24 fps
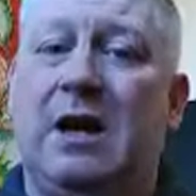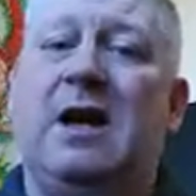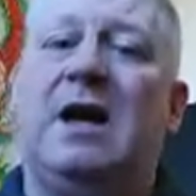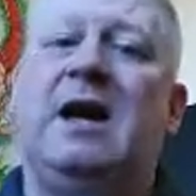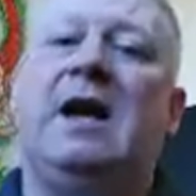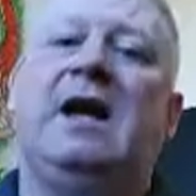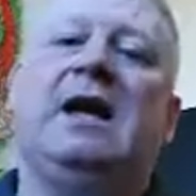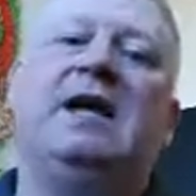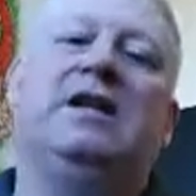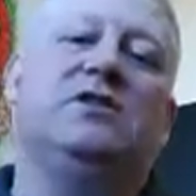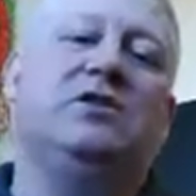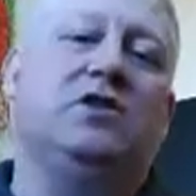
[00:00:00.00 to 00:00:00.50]

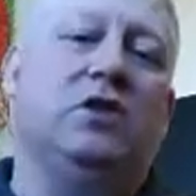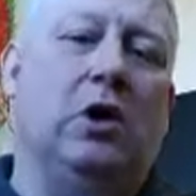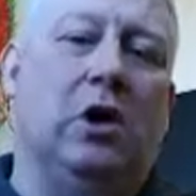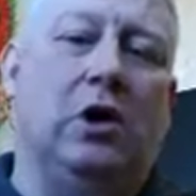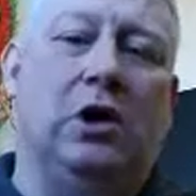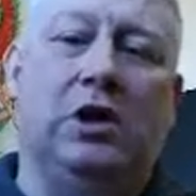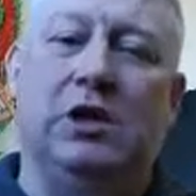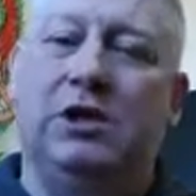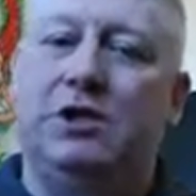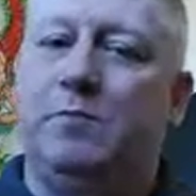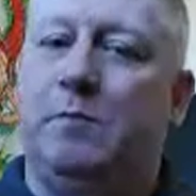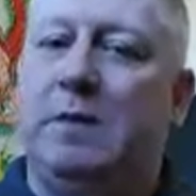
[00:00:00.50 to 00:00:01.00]
it's
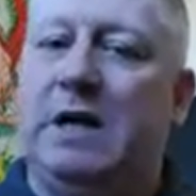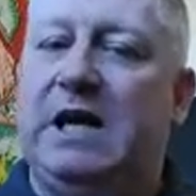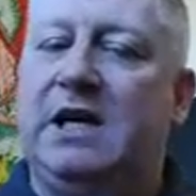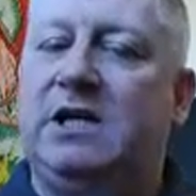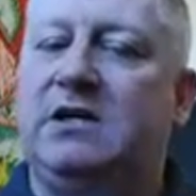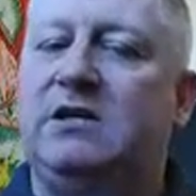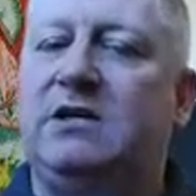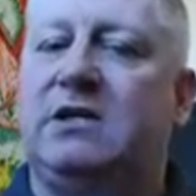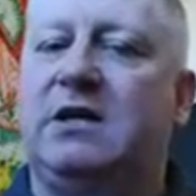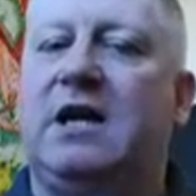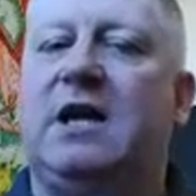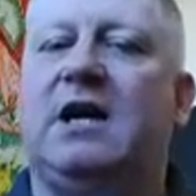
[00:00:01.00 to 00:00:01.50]
knowledge
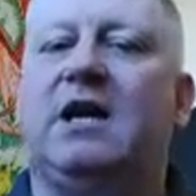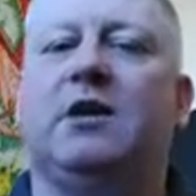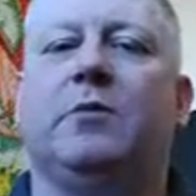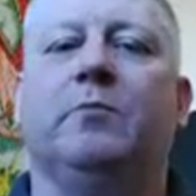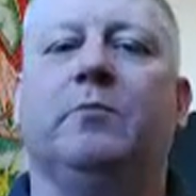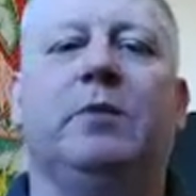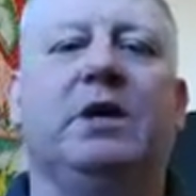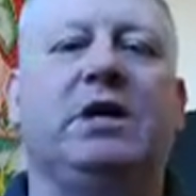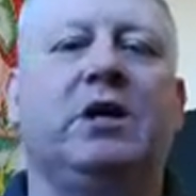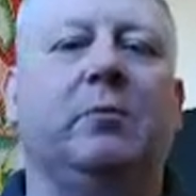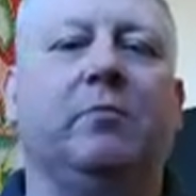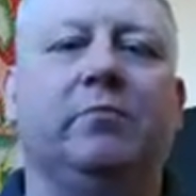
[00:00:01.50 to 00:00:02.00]
based, it can
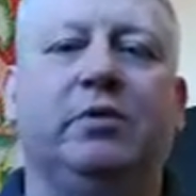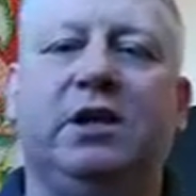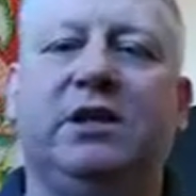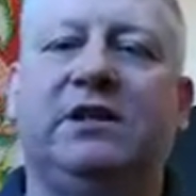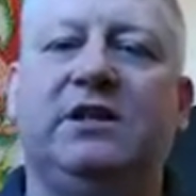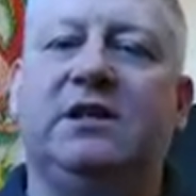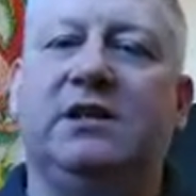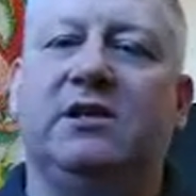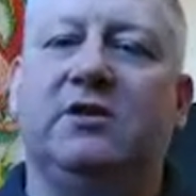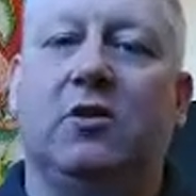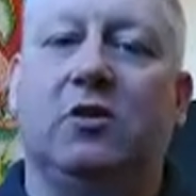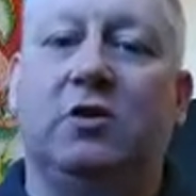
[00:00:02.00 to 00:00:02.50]
be
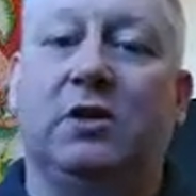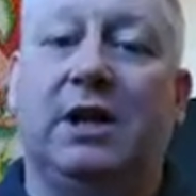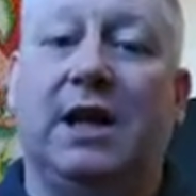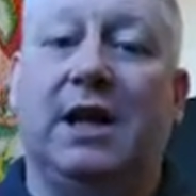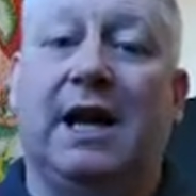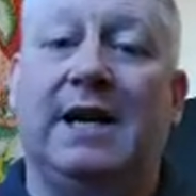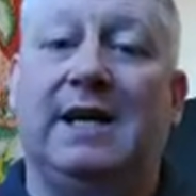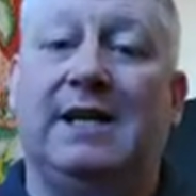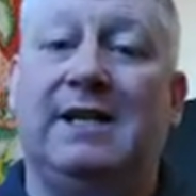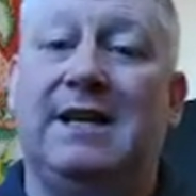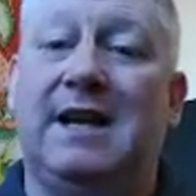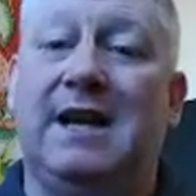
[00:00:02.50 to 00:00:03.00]
completed
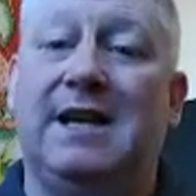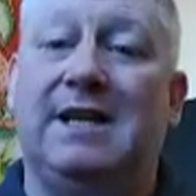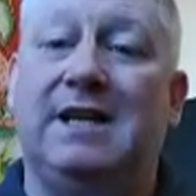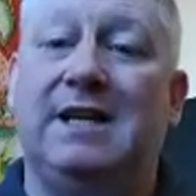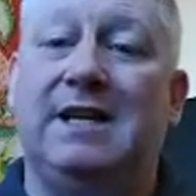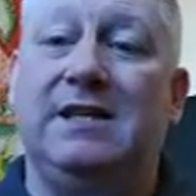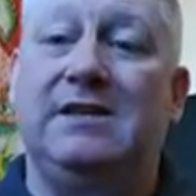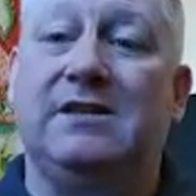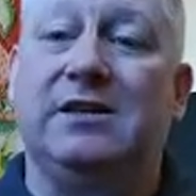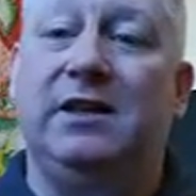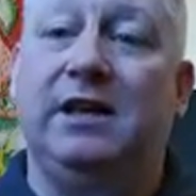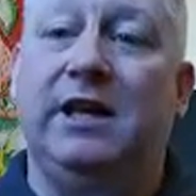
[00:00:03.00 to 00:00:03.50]
online dead
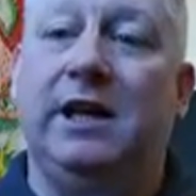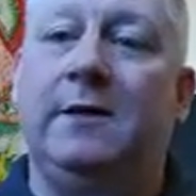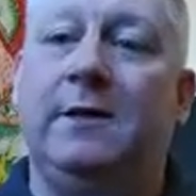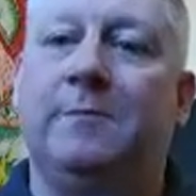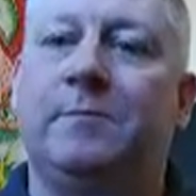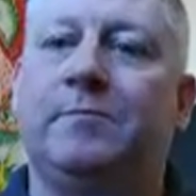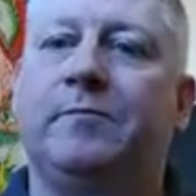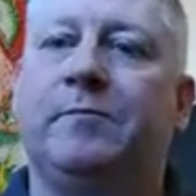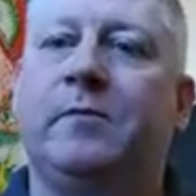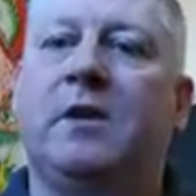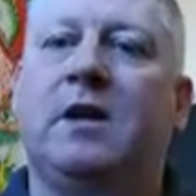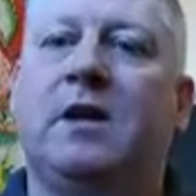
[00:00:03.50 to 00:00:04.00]
easily,
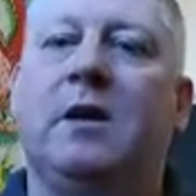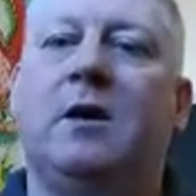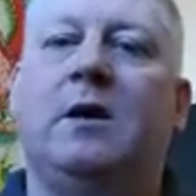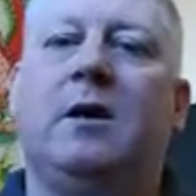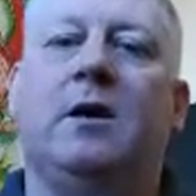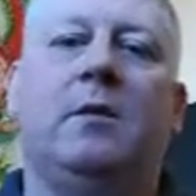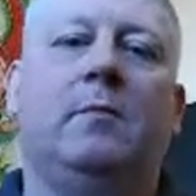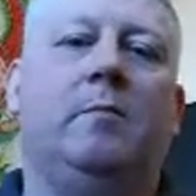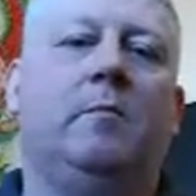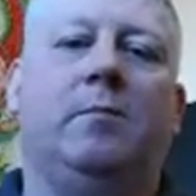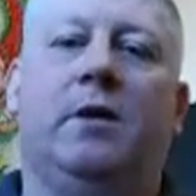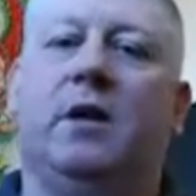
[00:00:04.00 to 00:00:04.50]

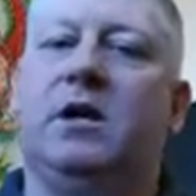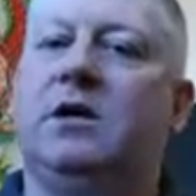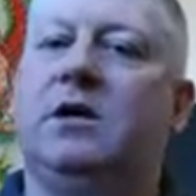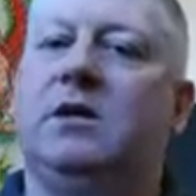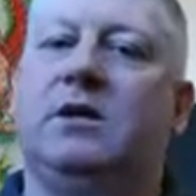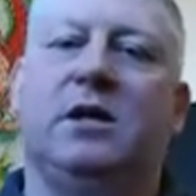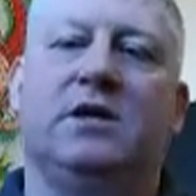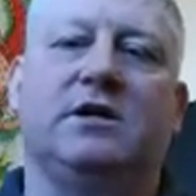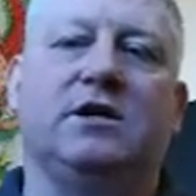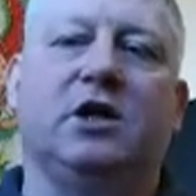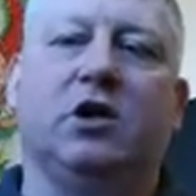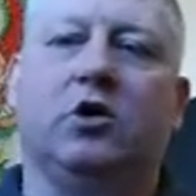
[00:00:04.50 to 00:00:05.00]
but it
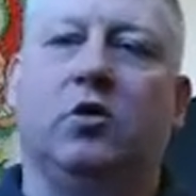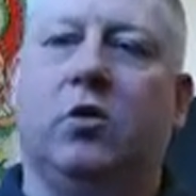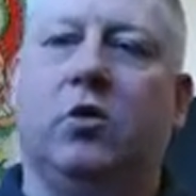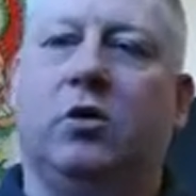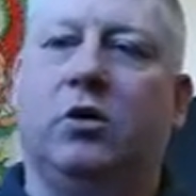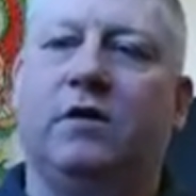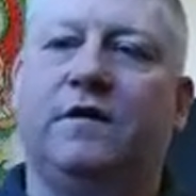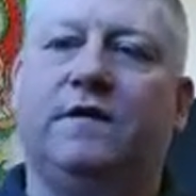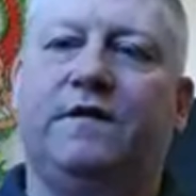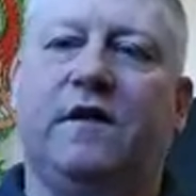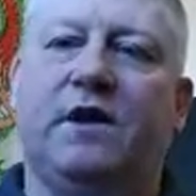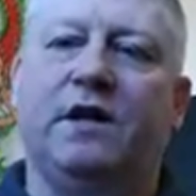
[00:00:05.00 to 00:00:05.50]
doesn't
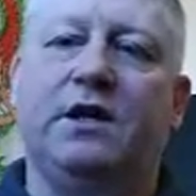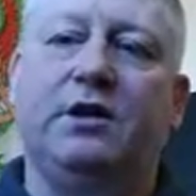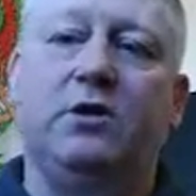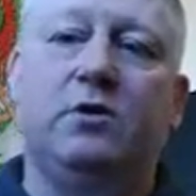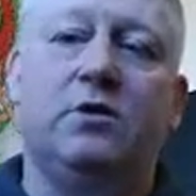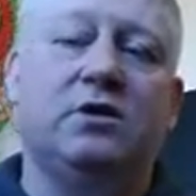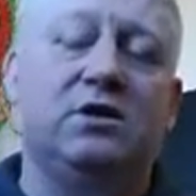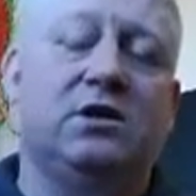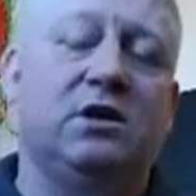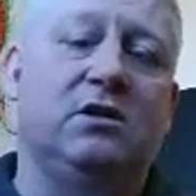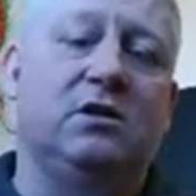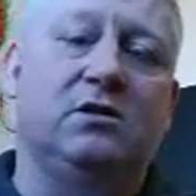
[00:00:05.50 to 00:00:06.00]
qualify you
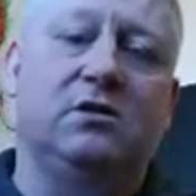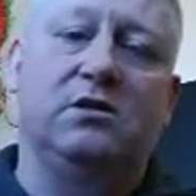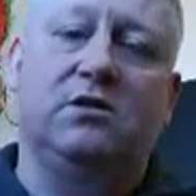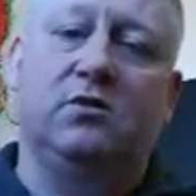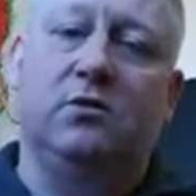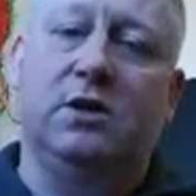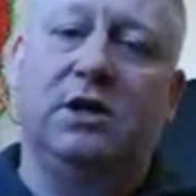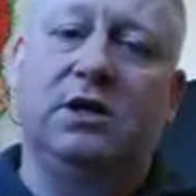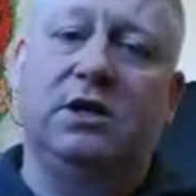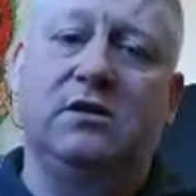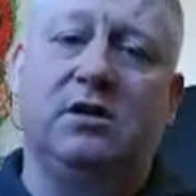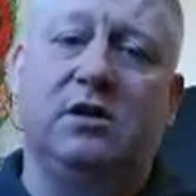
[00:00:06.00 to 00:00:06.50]
to
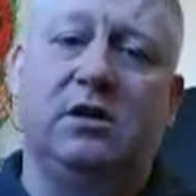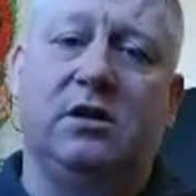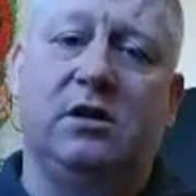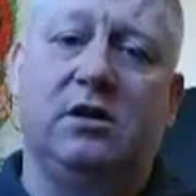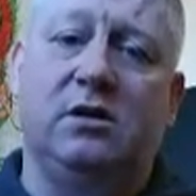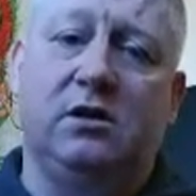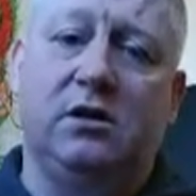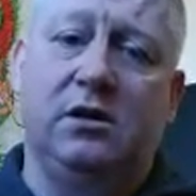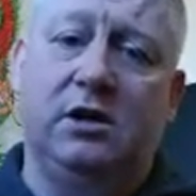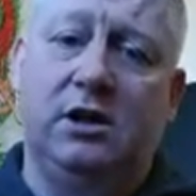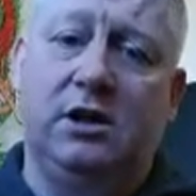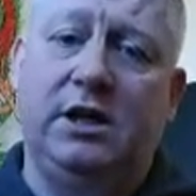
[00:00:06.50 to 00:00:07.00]

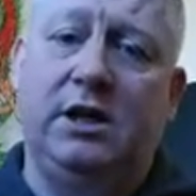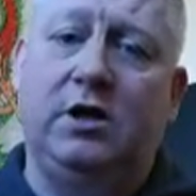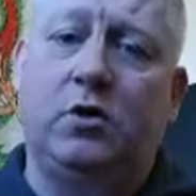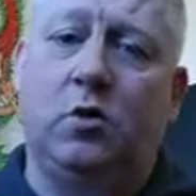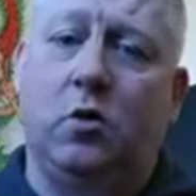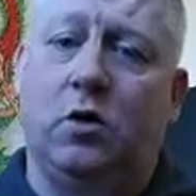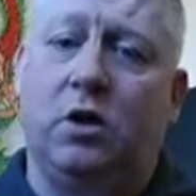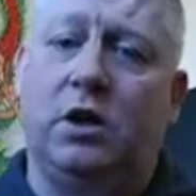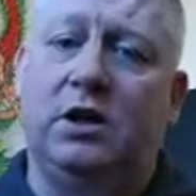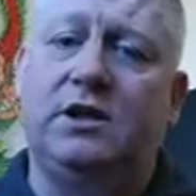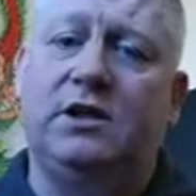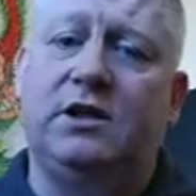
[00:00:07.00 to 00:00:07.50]
internally
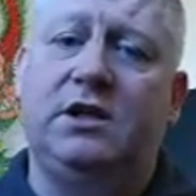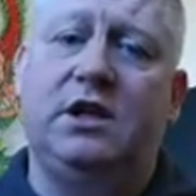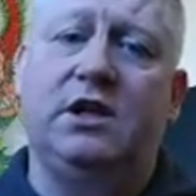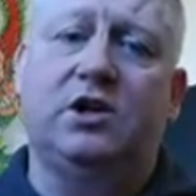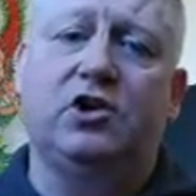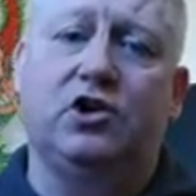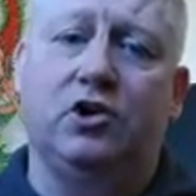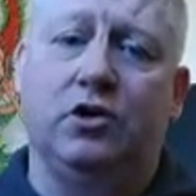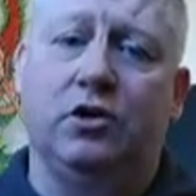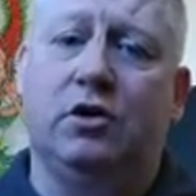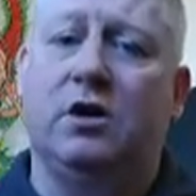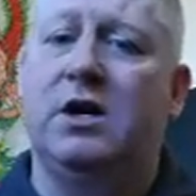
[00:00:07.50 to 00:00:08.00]
quality
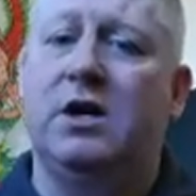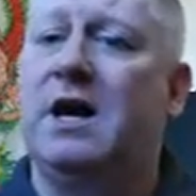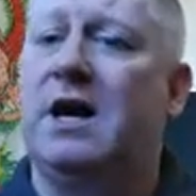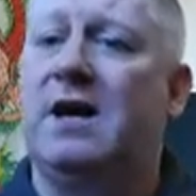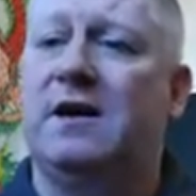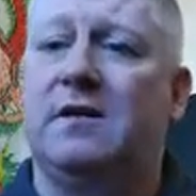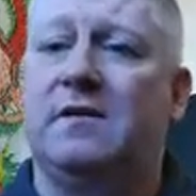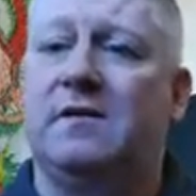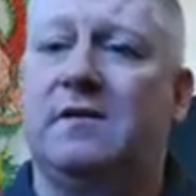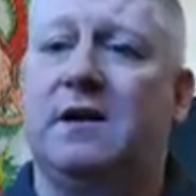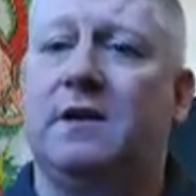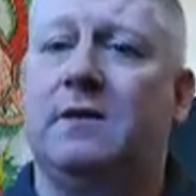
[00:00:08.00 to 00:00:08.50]
assure
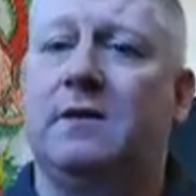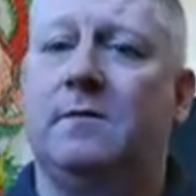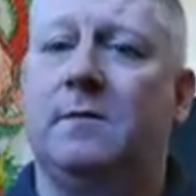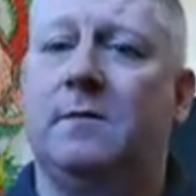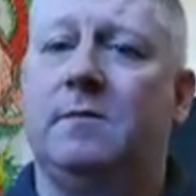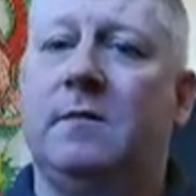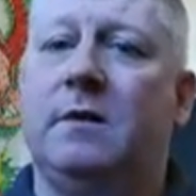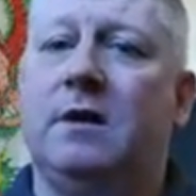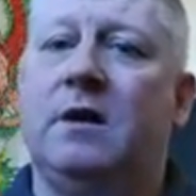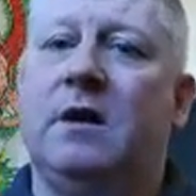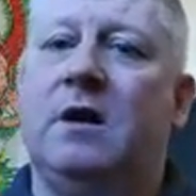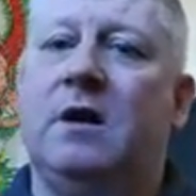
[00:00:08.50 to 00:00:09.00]
anything.
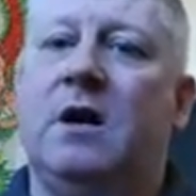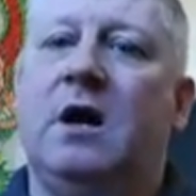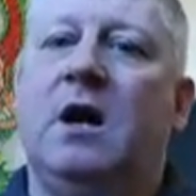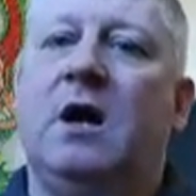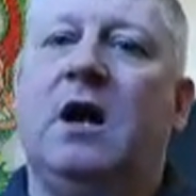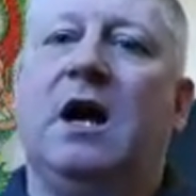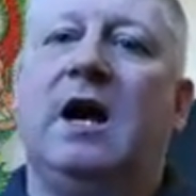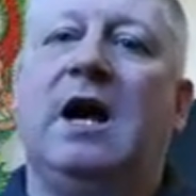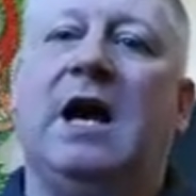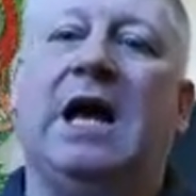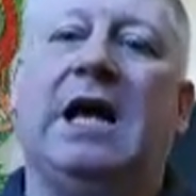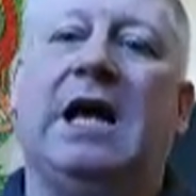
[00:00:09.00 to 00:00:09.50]

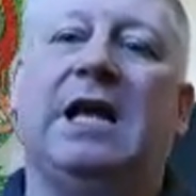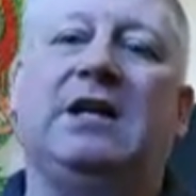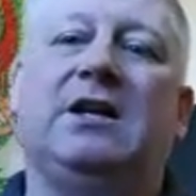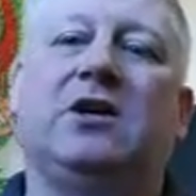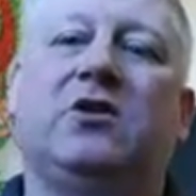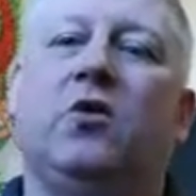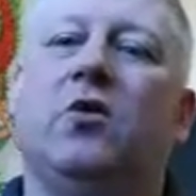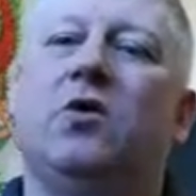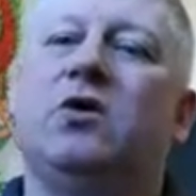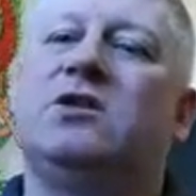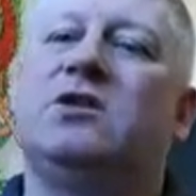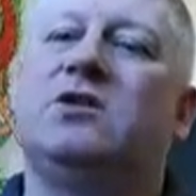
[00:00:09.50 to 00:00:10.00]
The
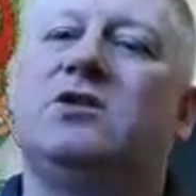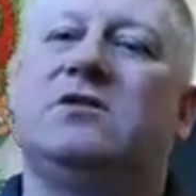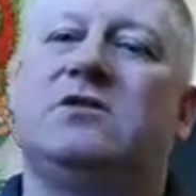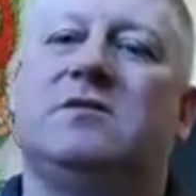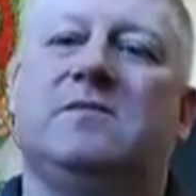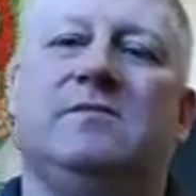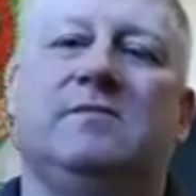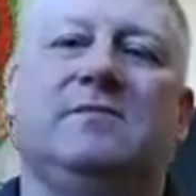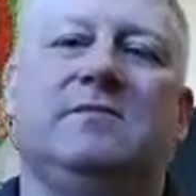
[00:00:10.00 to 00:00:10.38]
course